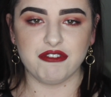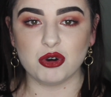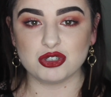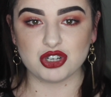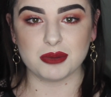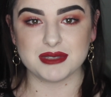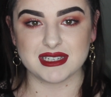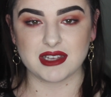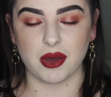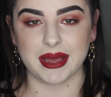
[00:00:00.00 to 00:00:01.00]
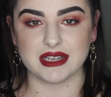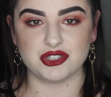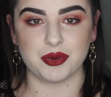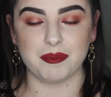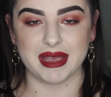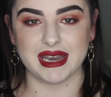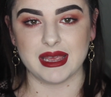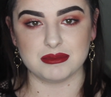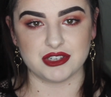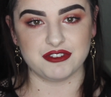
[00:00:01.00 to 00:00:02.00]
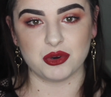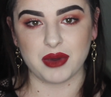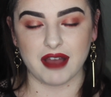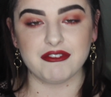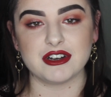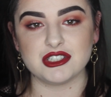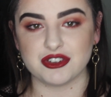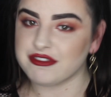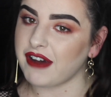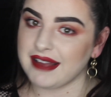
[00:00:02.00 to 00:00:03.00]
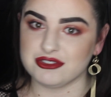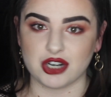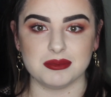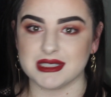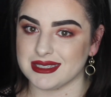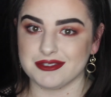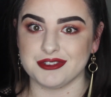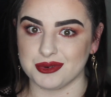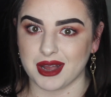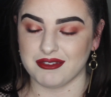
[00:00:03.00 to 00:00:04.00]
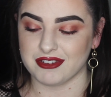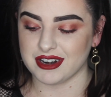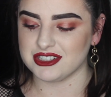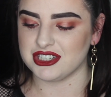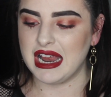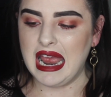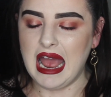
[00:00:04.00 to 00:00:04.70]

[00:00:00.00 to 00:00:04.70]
4 drops is going to a medium to full coverage, 5 drops is a full coverage.